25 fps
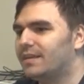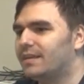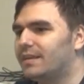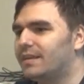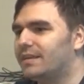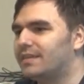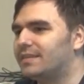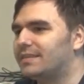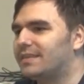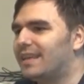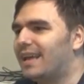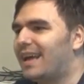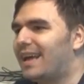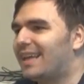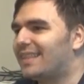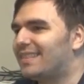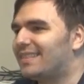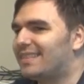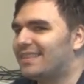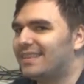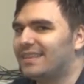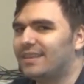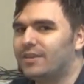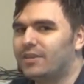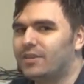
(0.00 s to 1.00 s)
is
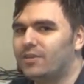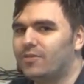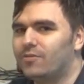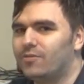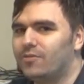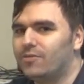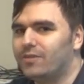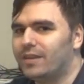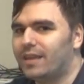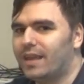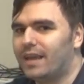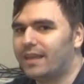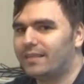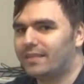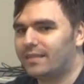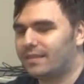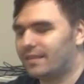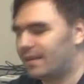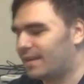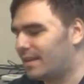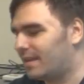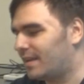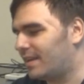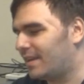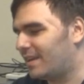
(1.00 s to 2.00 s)
that you look at
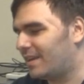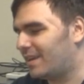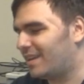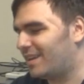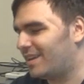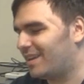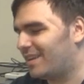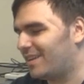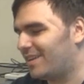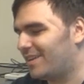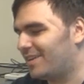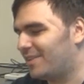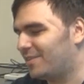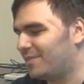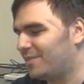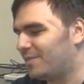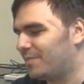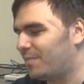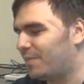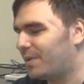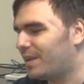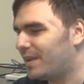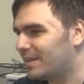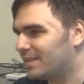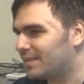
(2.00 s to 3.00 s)
the
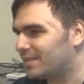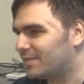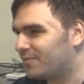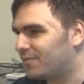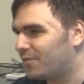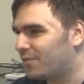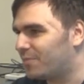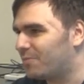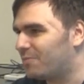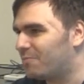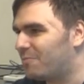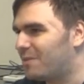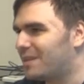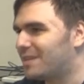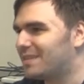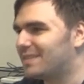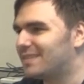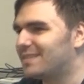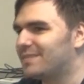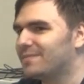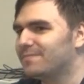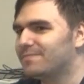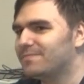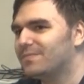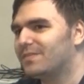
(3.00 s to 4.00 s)
press from the West,